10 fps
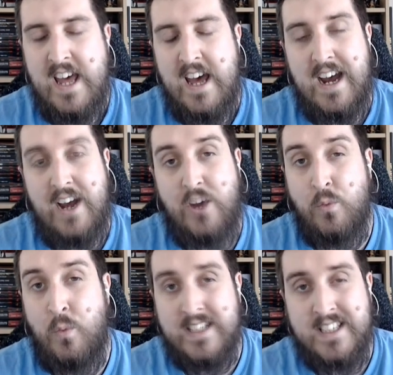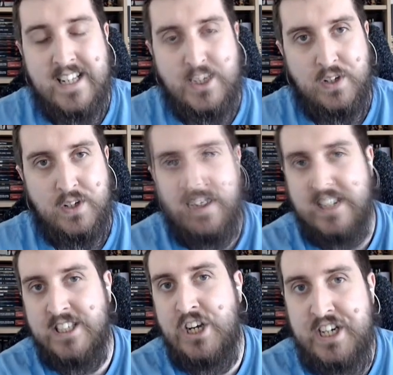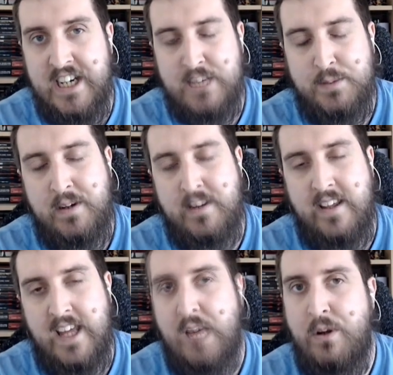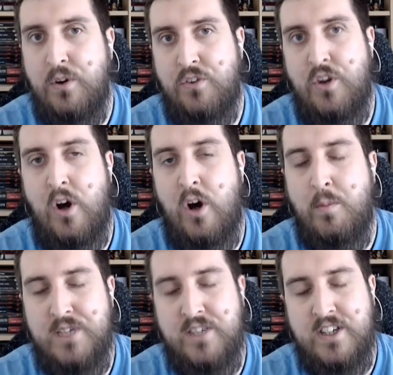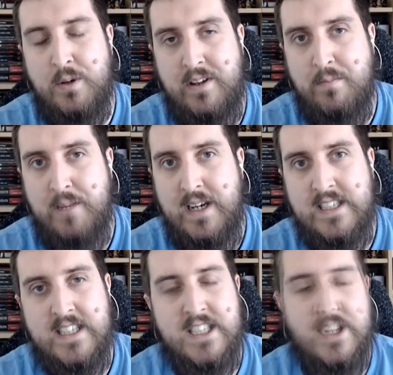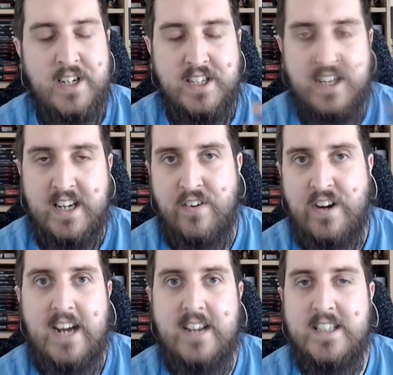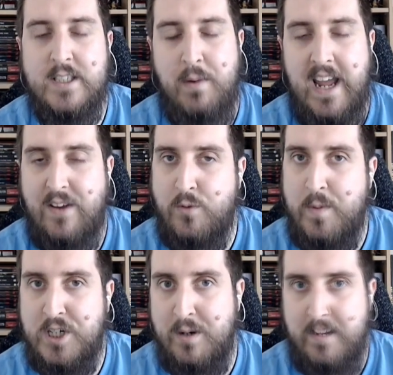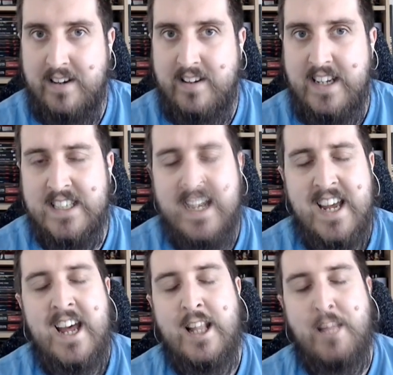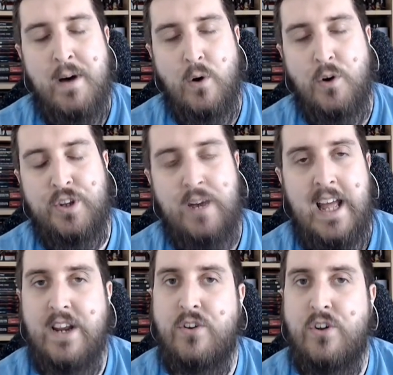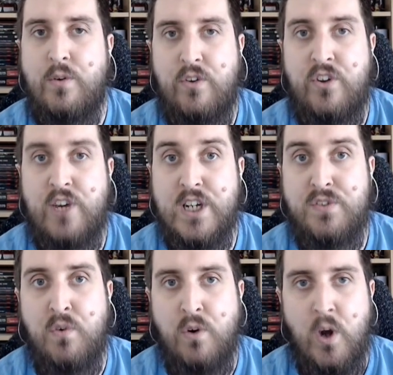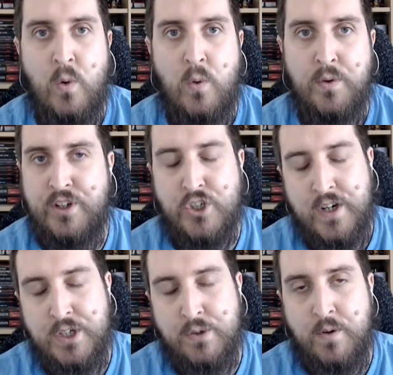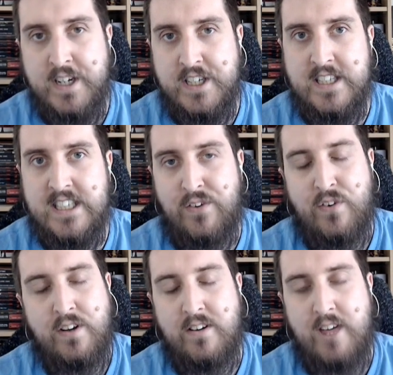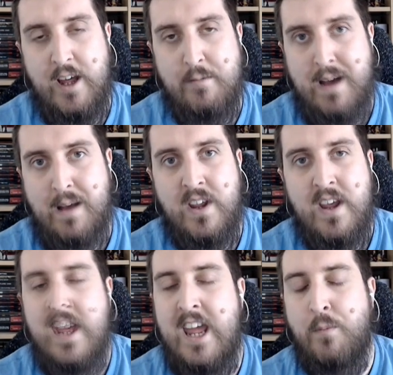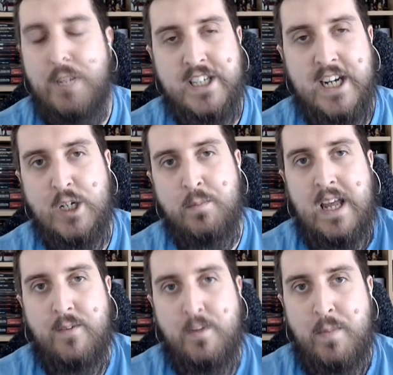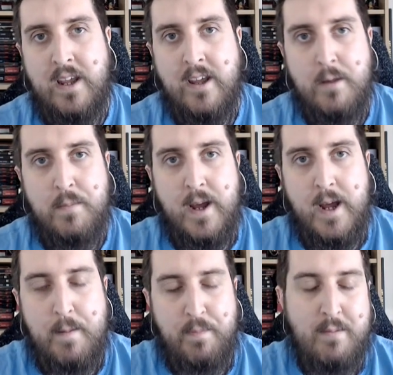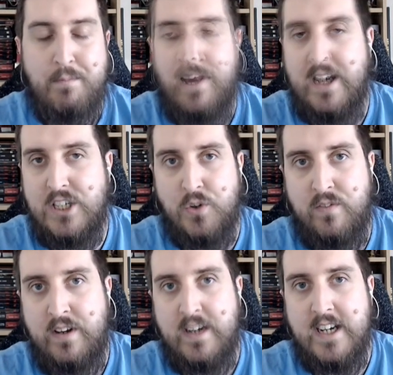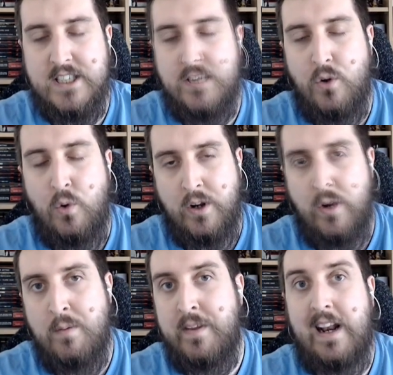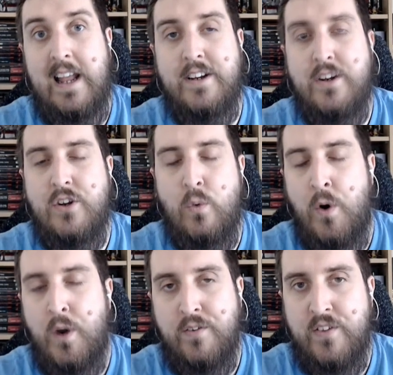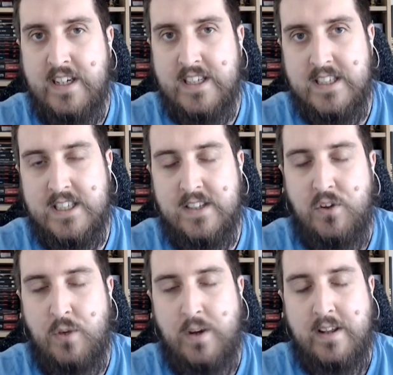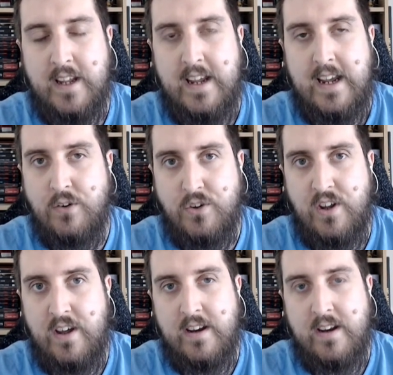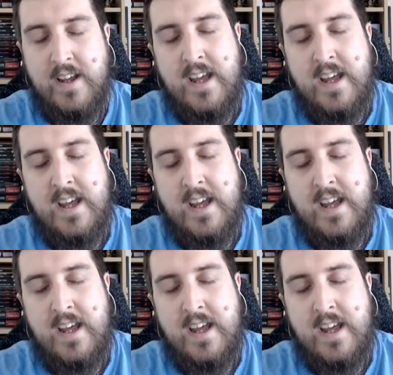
As well as the sort of like searching aspect of the game, you can also do a whole bunch of extra bits and pieces. So each of the different characters might have special abilities. They might also allow you to search for gold and treasure on each of these different maps, in which case you'll be able to pick up and buy sort of nice, cool equipment that allow you to do one-off things and stuff as well in your turn.